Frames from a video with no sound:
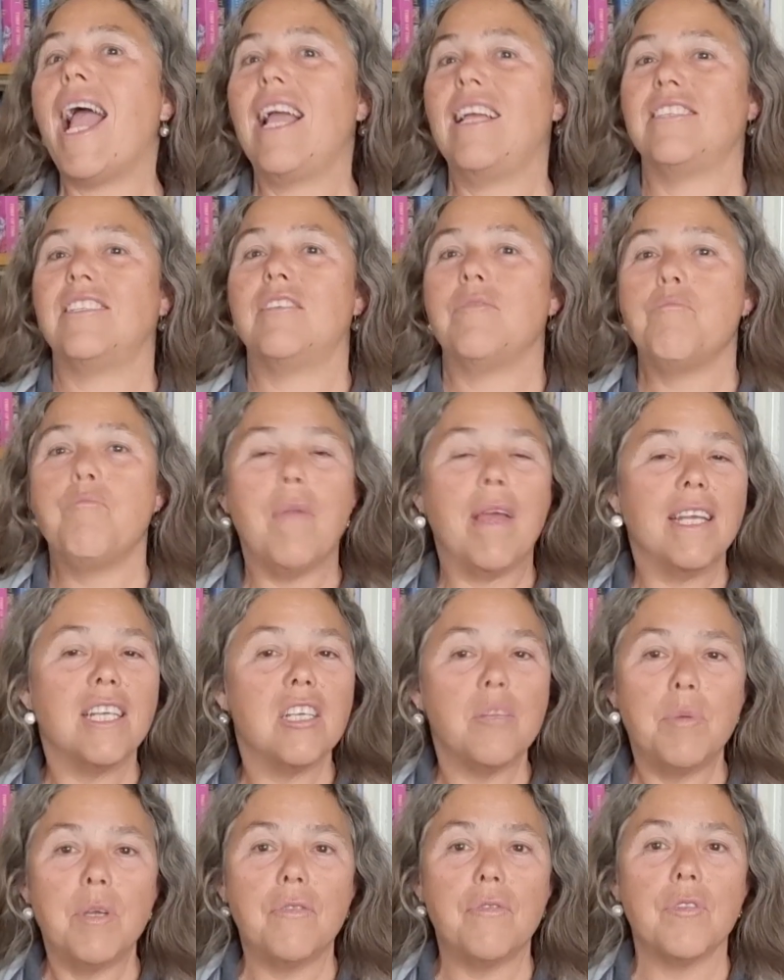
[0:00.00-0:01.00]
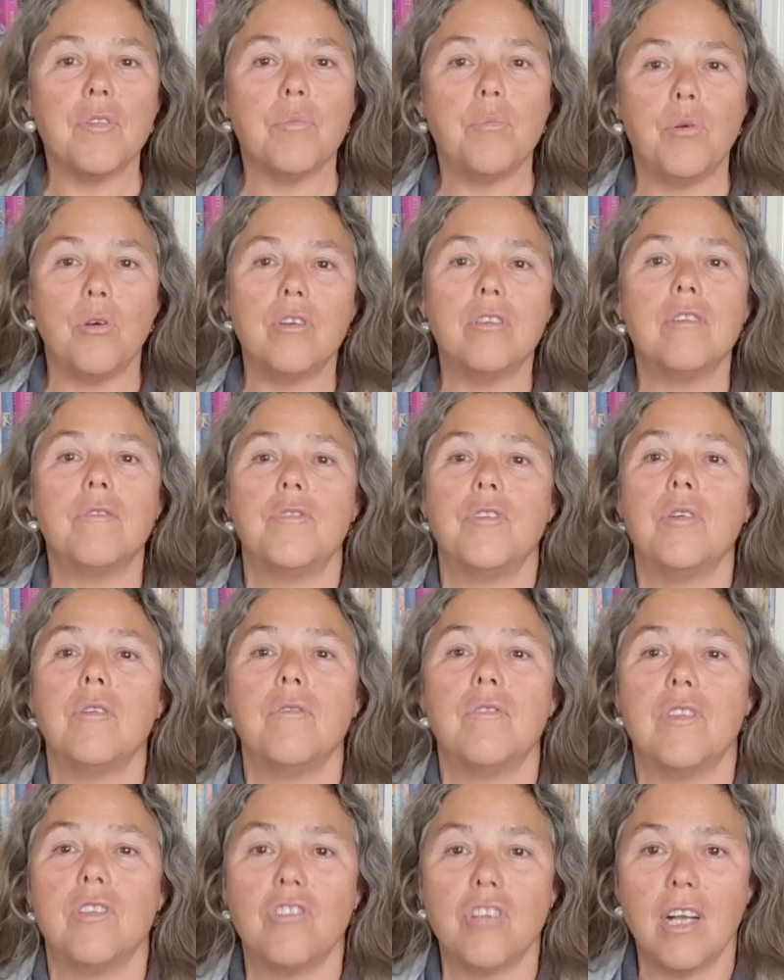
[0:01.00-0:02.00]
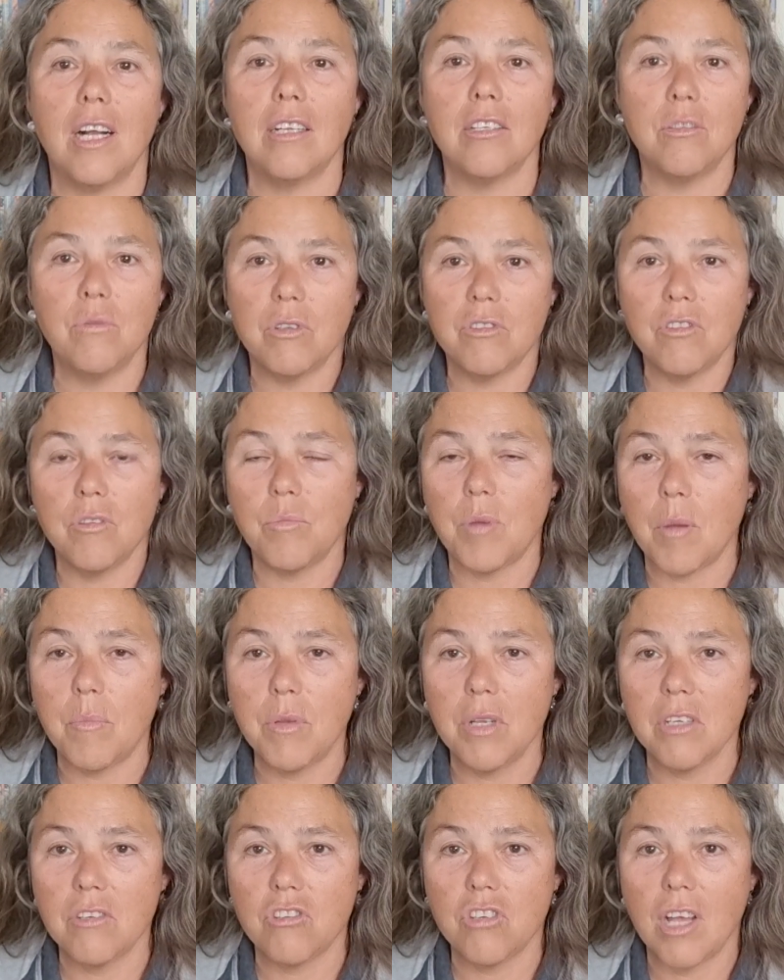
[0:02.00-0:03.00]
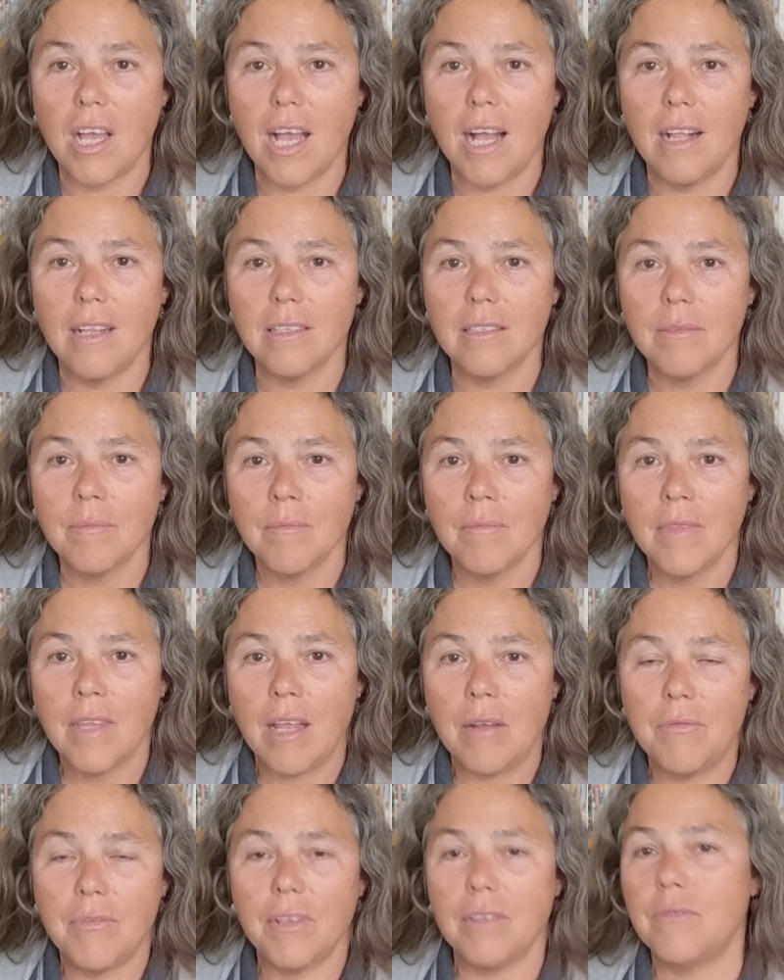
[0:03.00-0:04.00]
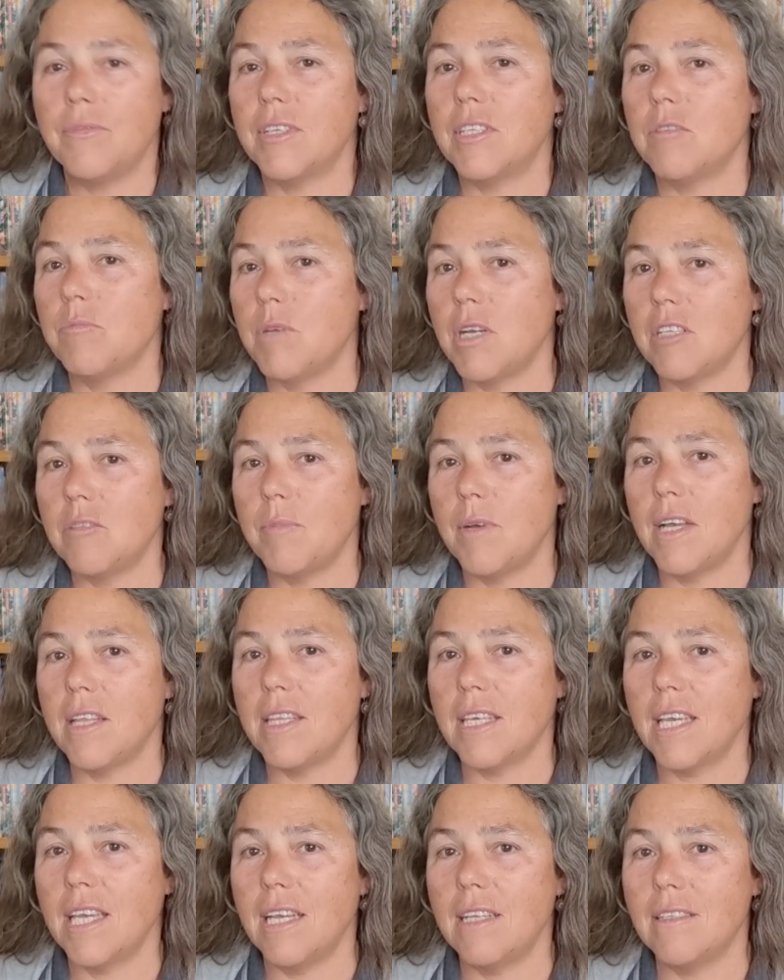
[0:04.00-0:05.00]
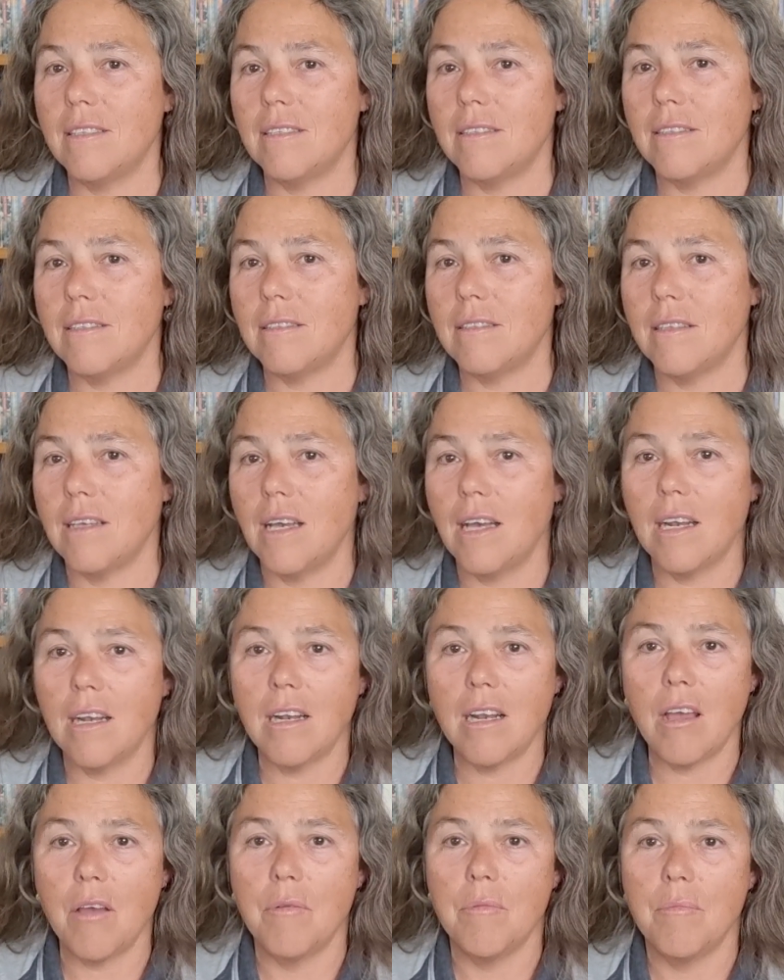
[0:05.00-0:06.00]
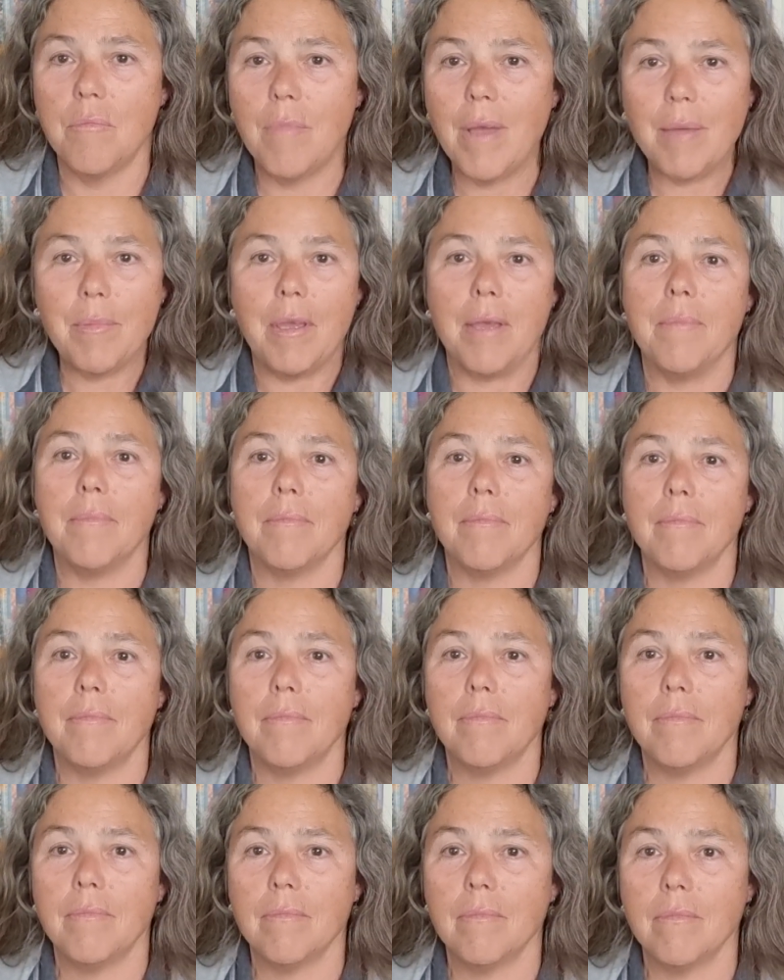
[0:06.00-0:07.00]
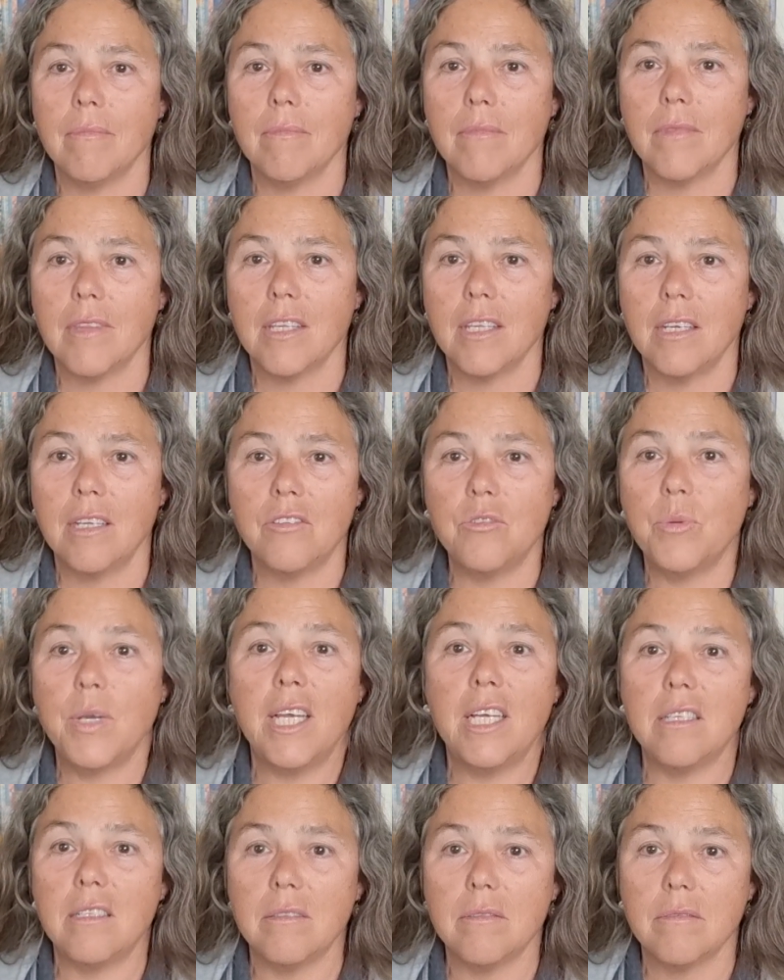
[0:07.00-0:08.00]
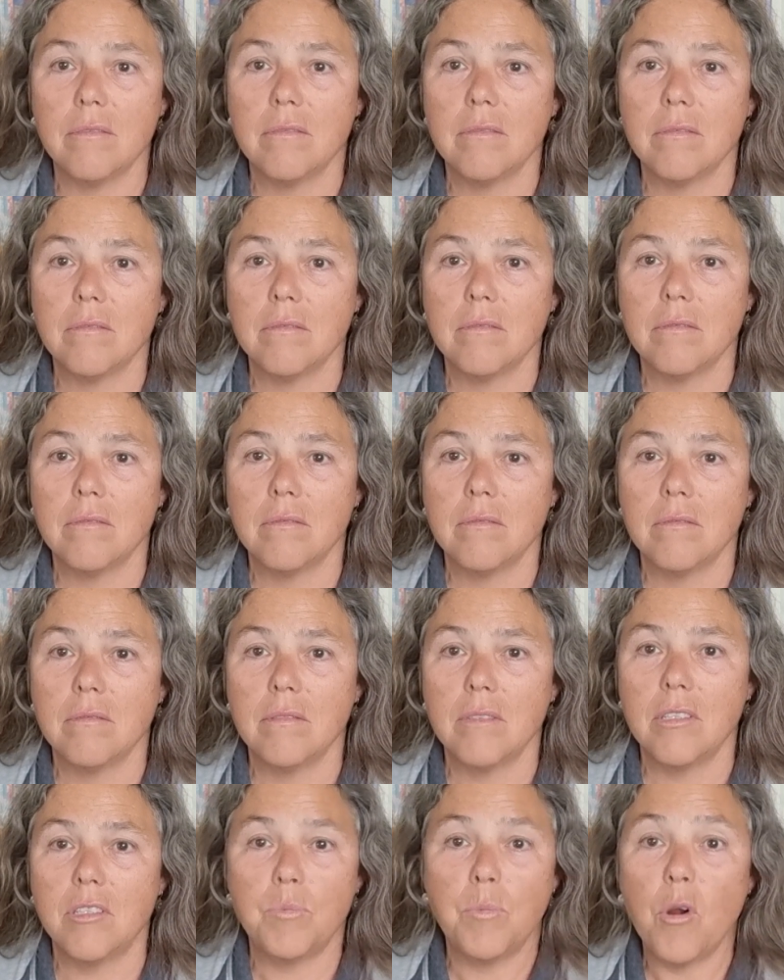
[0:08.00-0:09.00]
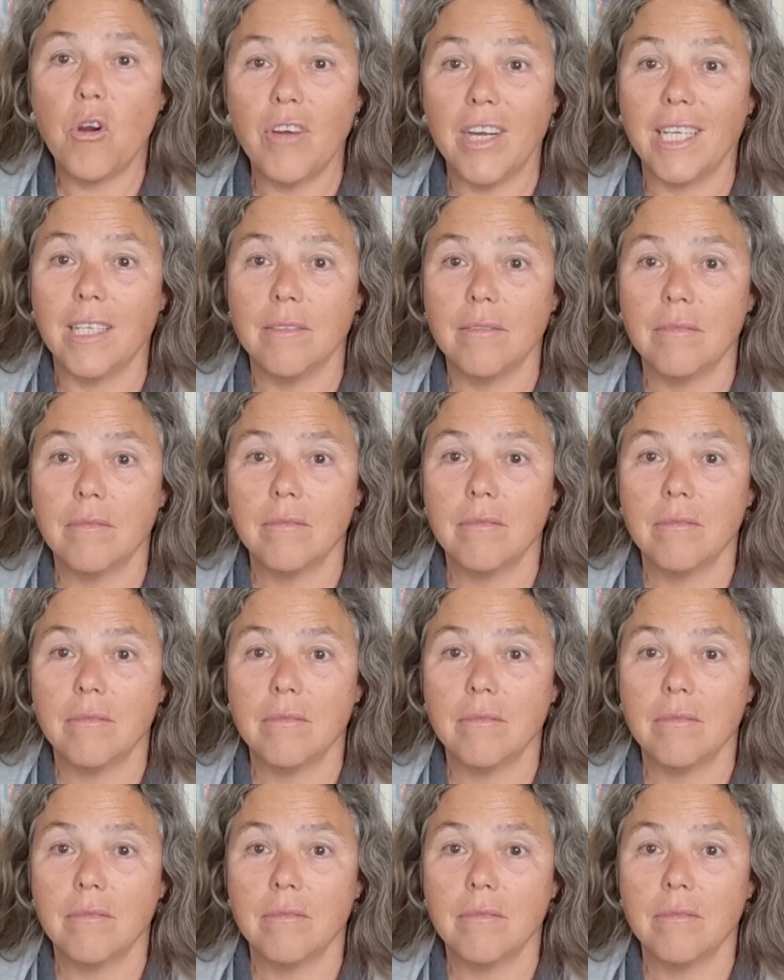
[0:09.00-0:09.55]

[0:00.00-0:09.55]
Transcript: Is it meant to be from the point of view of the child who wasn't a popular child and felt victimized by other kids? I don't know. Maybe. It's weird. It's boring.